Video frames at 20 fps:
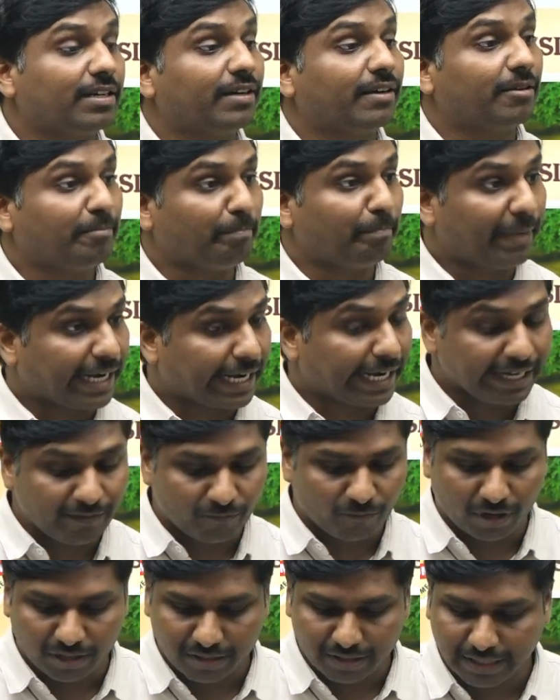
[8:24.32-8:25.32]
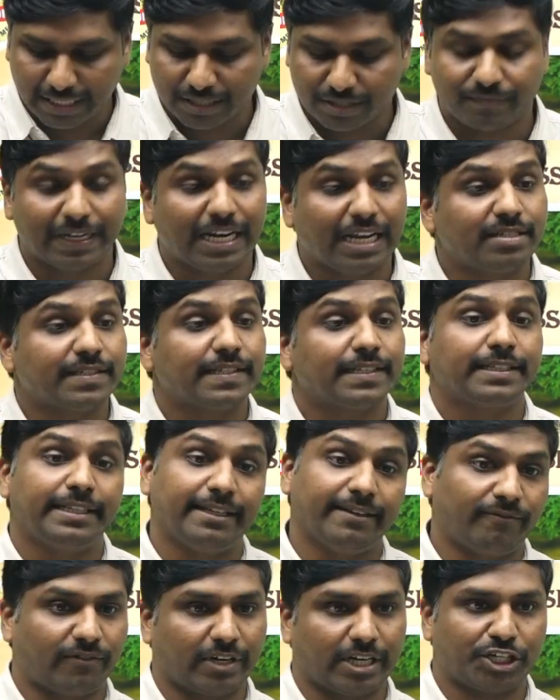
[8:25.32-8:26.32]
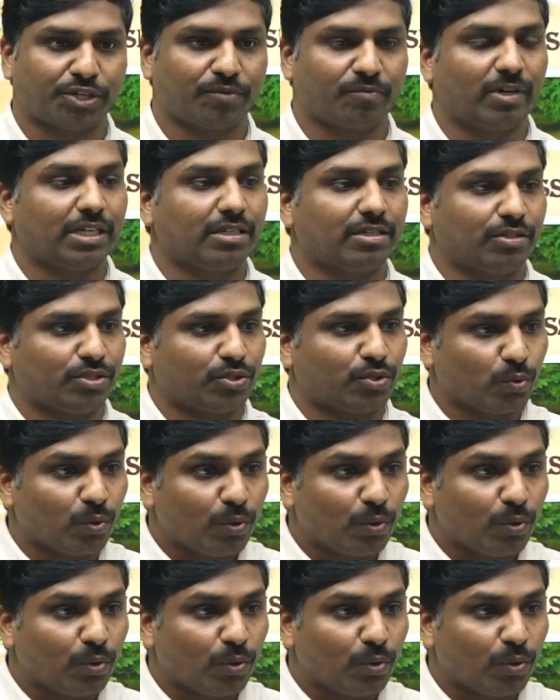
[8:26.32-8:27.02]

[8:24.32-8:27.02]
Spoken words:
marine water as well as the fresh water. So